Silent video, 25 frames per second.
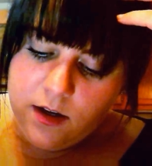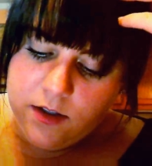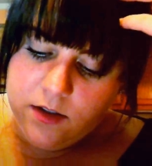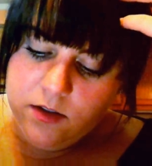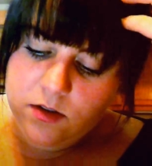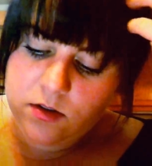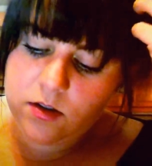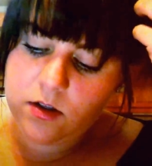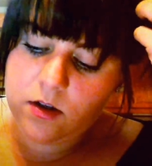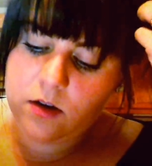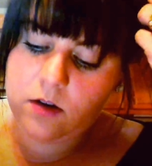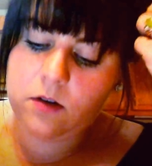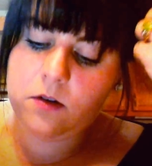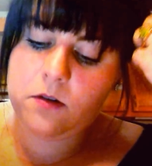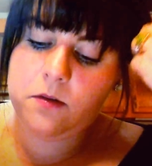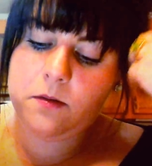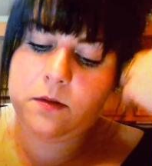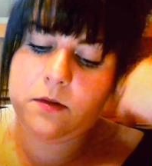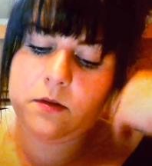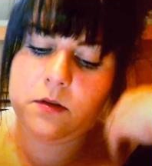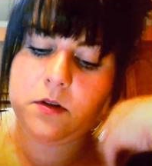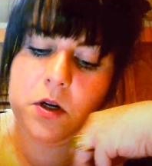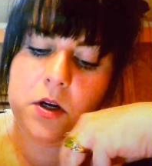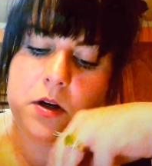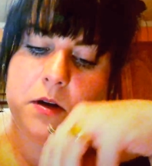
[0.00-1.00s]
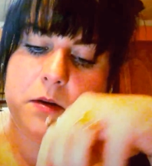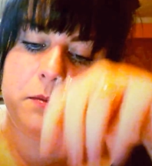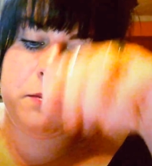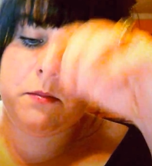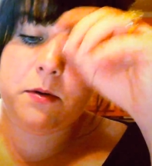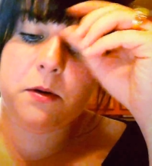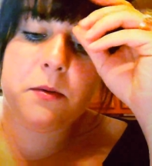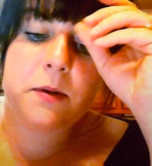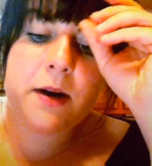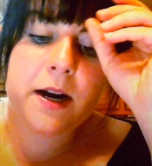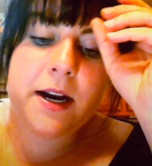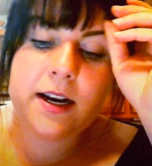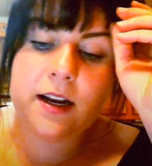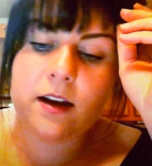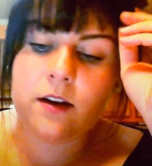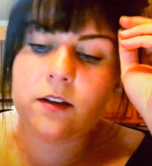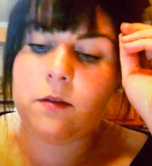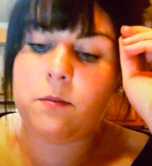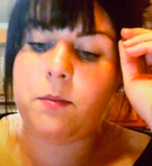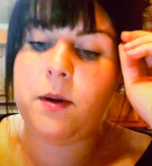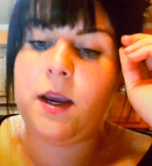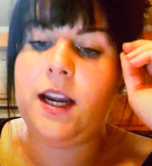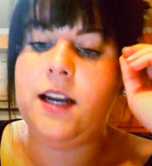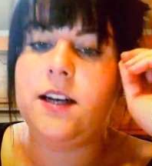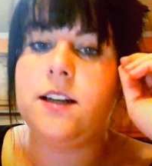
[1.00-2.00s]
So, but right now the
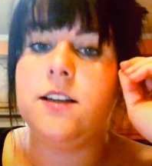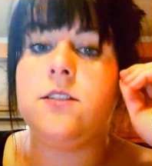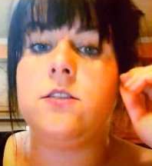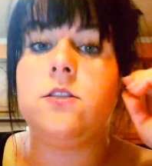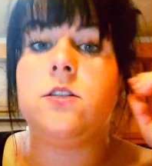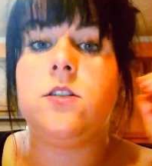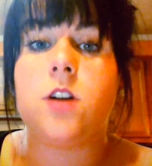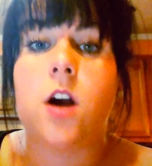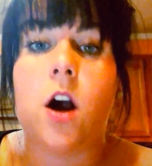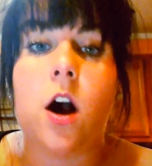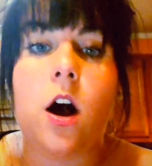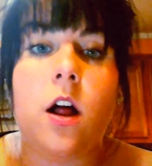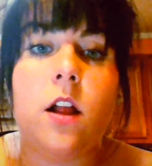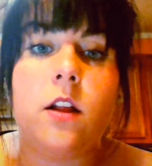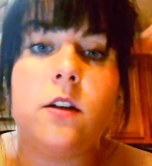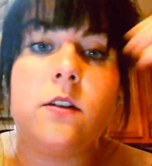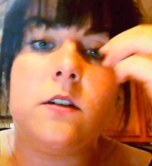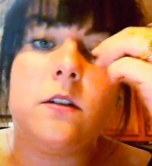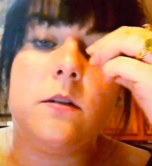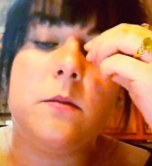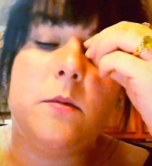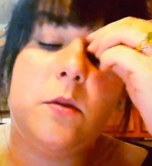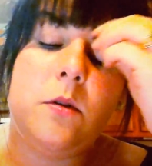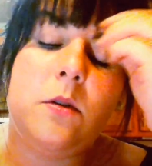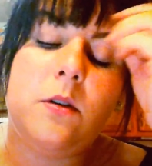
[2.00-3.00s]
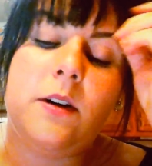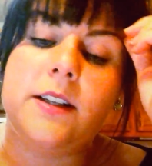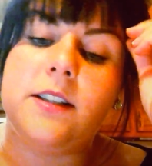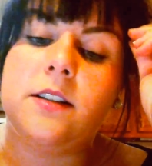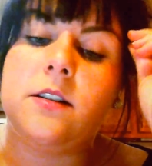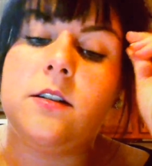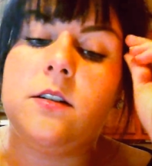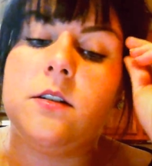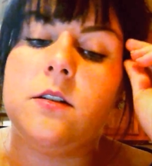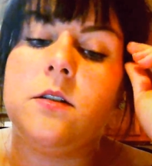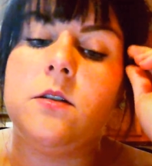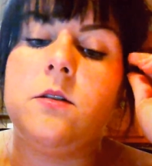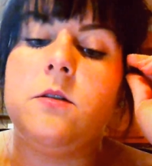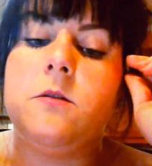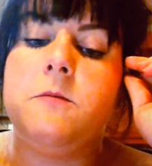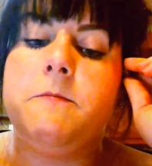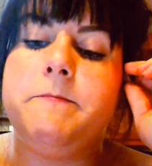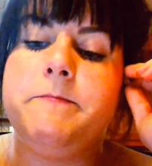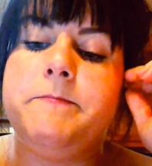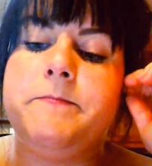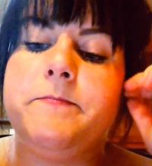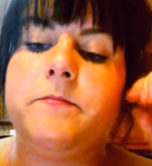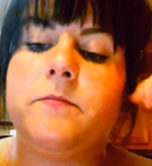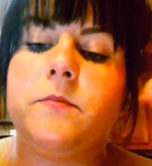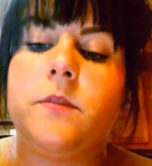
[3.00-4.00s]
pain is tolerable. I still,
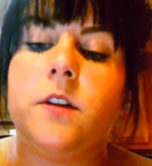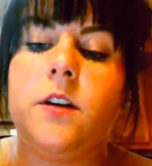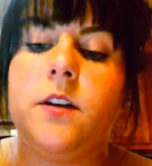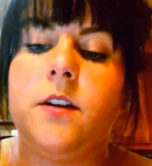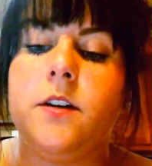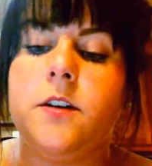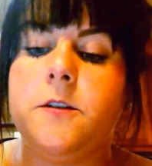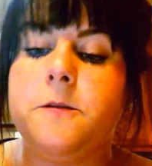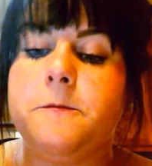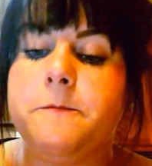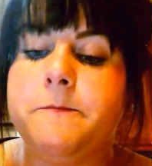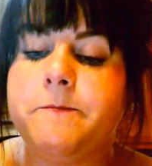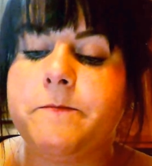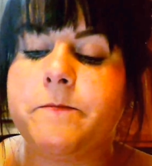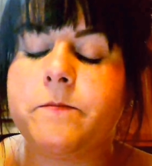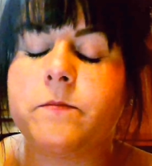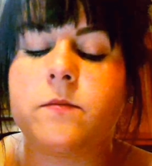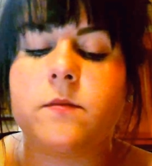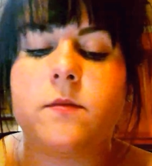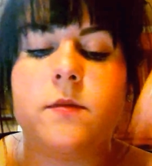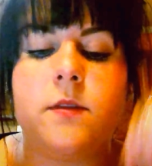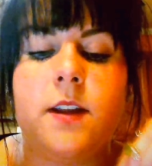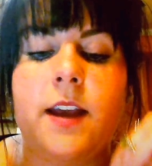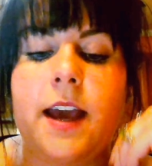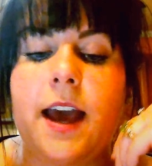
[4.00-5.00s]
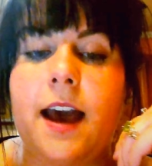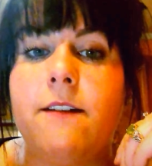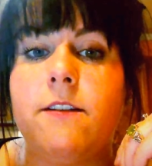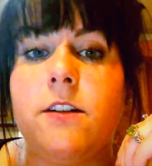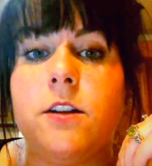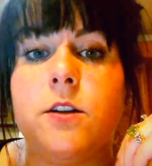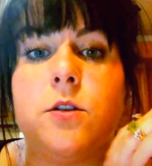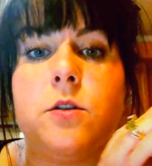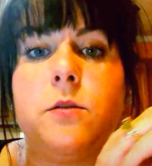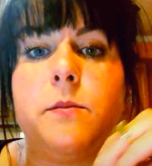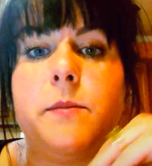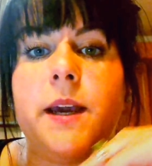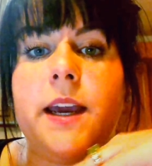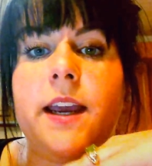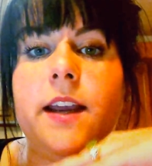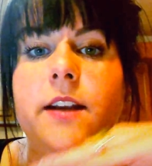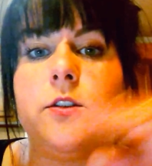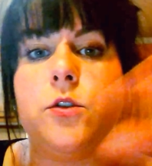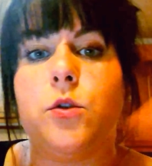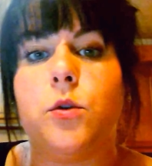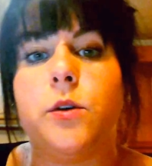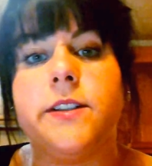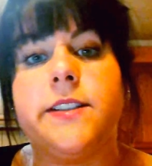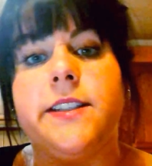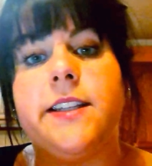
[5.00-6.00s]
you know, have a little pain
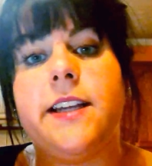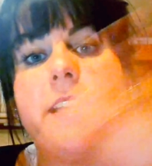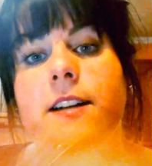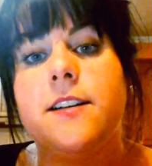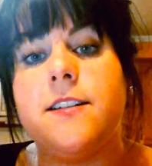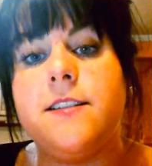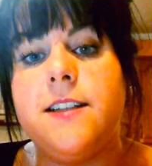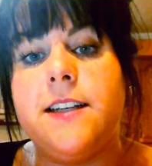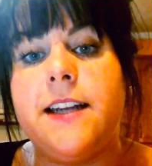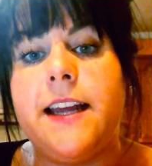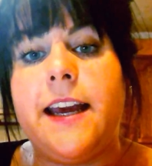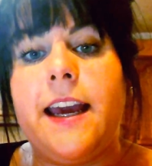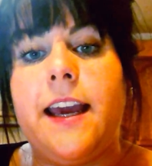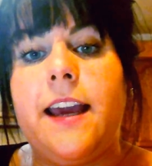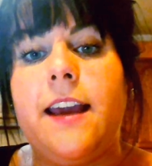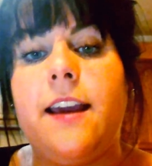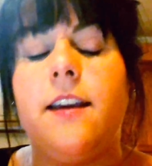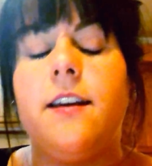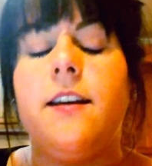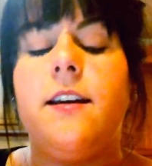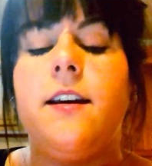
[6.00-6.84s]
towards the end of the day.